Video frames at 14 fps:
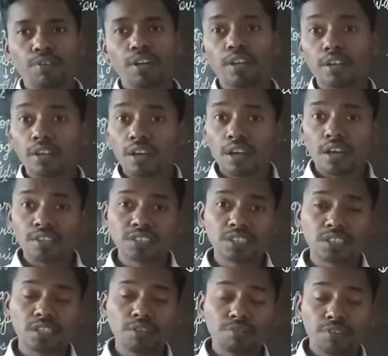very
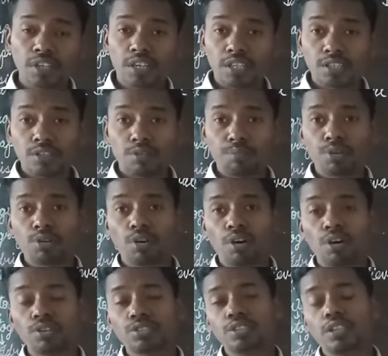significant
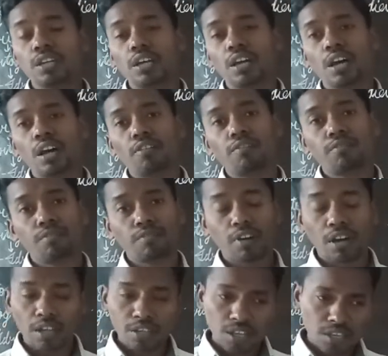because they
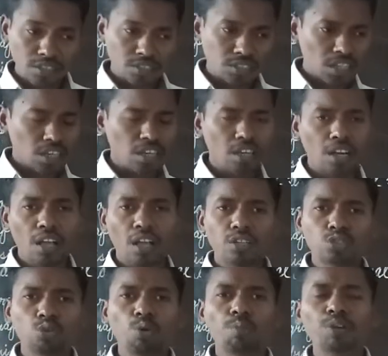are still
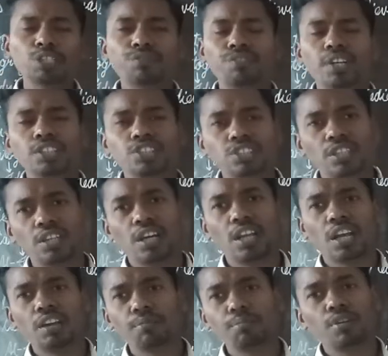so much fresh and
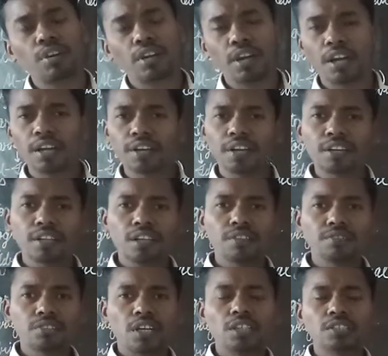alive, and it
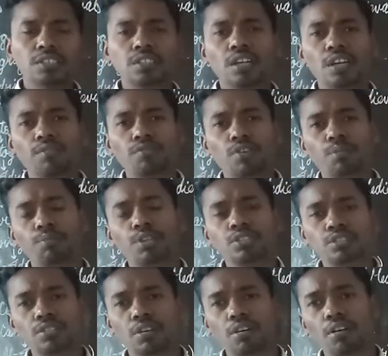gives us the
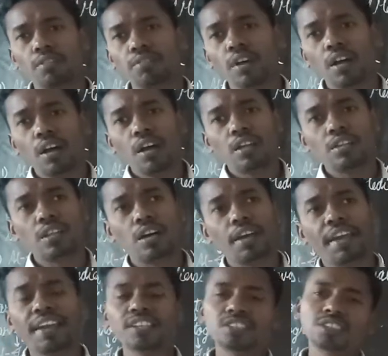information of the
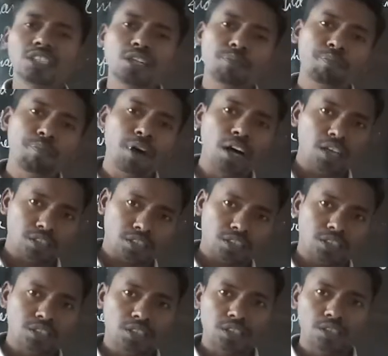ancient
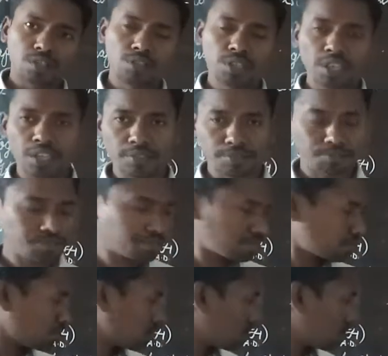past. Okay,